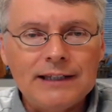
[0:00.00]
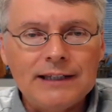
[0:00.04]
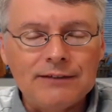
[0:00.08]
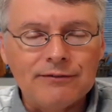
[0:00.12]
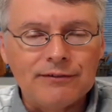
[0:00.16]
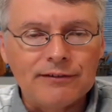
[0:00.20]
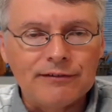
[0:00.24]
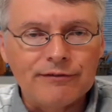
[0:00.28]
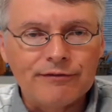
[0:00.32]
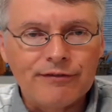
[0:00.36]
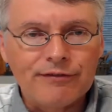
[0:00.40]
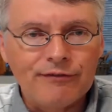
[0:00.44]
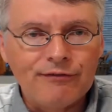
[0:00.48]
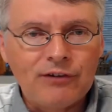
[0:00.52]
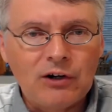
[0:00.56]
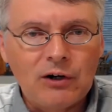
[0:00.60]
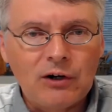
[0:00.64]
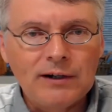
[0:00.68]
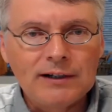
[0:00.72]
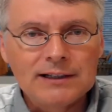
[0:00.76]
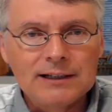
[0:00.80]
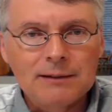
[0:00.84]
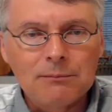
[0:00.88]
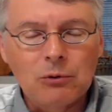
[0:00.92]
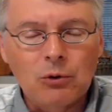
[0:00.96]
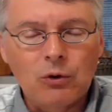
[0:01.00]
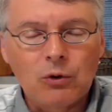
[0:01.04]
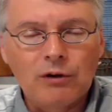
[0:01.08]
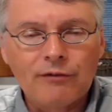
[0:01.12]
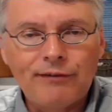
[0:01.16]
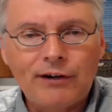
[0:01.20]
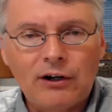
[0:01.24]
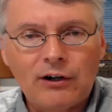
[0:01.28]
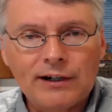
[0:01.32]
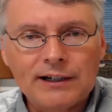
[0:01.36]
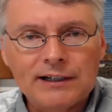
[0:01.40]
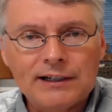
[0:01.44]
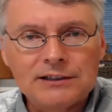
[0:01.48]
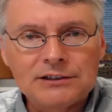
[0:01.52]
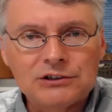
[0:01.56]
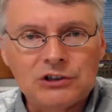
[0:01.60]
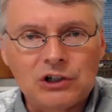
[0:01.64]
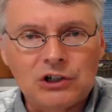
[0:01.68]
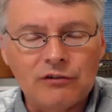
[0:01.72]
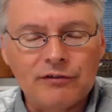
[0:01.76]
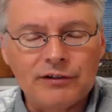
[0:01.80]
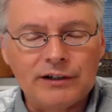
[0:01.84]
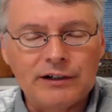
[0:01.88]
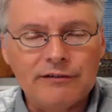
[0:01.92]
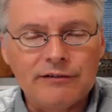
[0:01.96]
even from very liberal to very
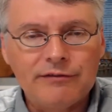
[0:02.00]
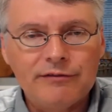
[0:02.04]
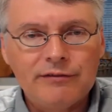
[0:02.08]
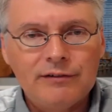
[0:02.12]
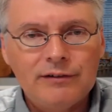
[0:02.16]
conservative.